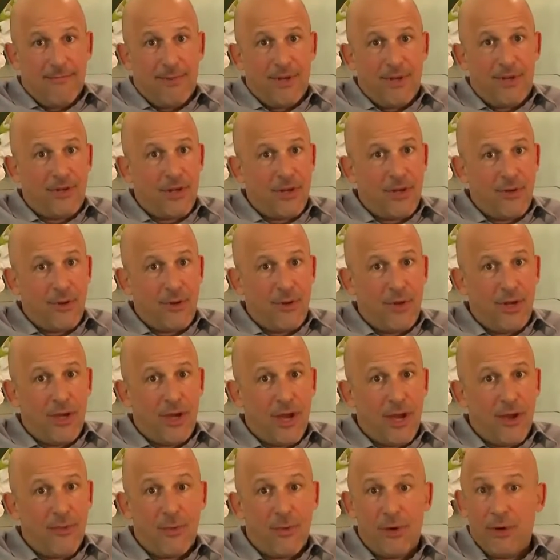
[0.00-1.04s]
but don't you
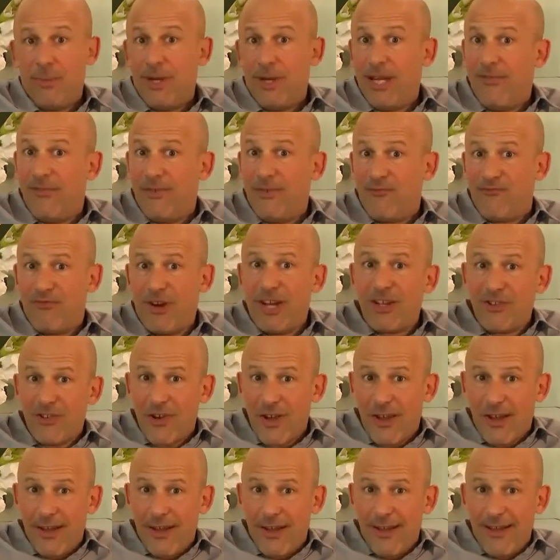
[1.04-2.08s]
think I want to be even
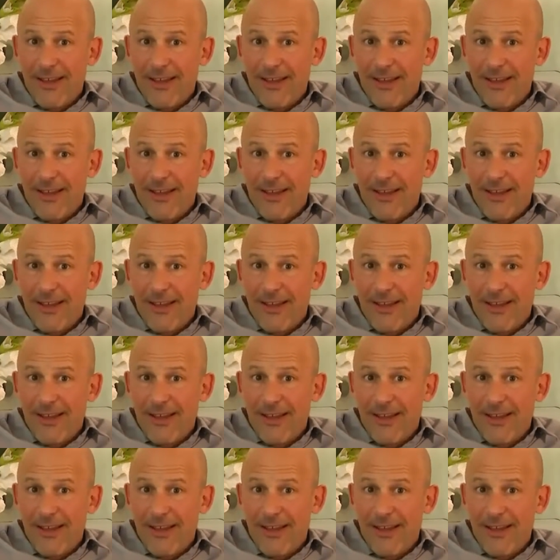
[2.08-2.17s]
richer?